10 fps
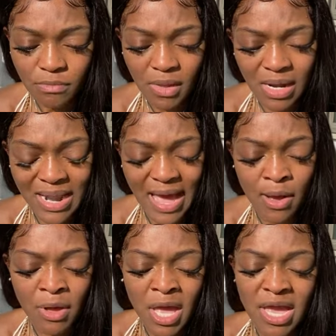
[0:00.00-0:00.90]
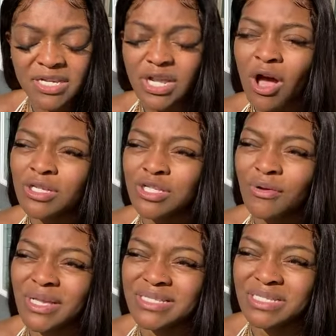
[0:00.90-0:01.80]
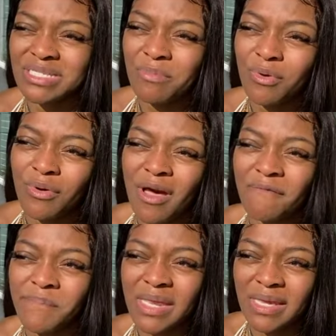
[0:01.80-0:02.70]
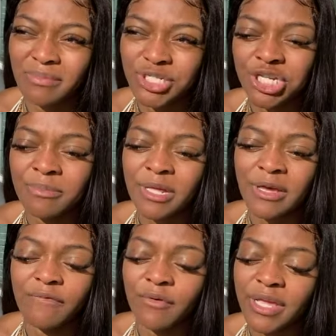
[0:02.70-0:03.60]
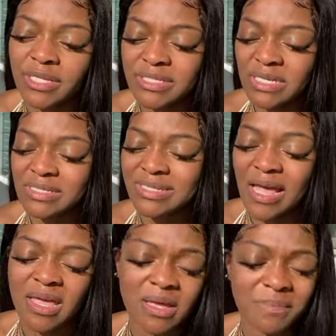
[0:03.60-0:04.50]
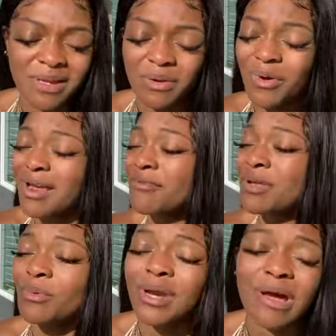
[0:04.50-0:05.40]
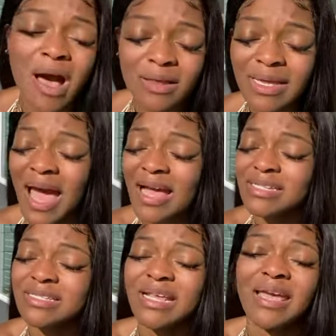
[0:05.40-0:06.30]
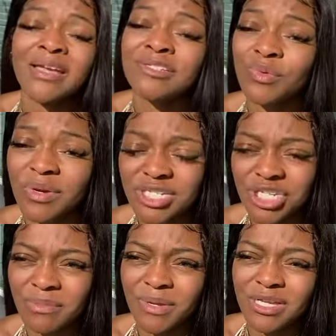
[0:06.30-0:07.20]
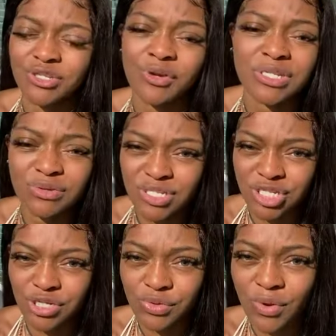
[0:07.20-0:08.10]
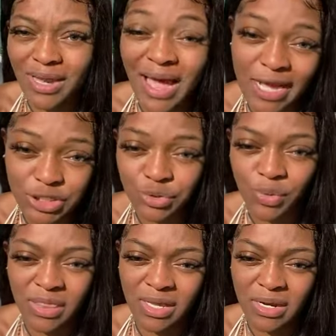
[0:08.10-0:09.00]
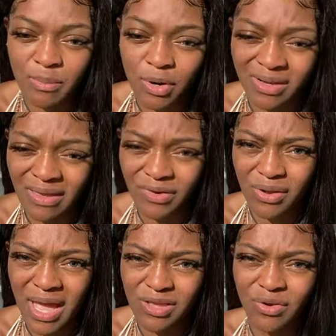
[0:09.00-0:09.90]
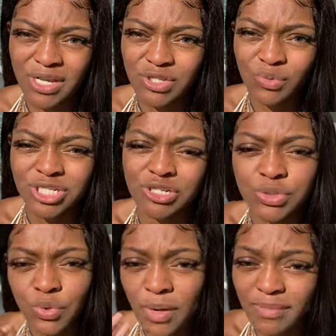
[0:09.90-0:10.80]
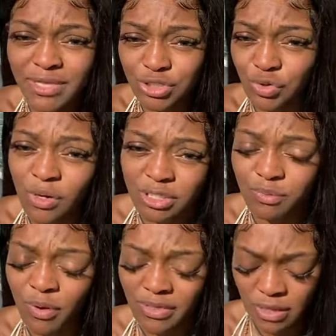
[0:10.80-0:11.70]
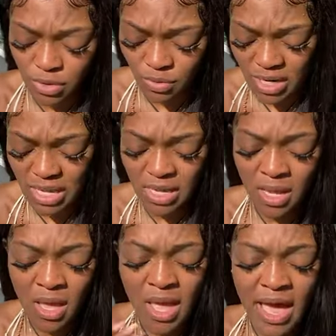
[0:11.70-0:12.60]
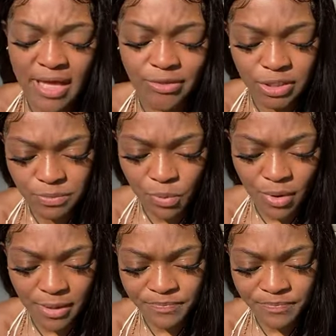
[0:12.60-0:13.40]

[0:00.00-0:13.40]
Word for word: Now, it also is the symbol of mediumship, clairvoyancy, psychic ability, whatever you want to call it. I just say intuition, because your intuition is going to guide you in the number 11, okay? Your intuition is going to be the strongest point that you need at this point.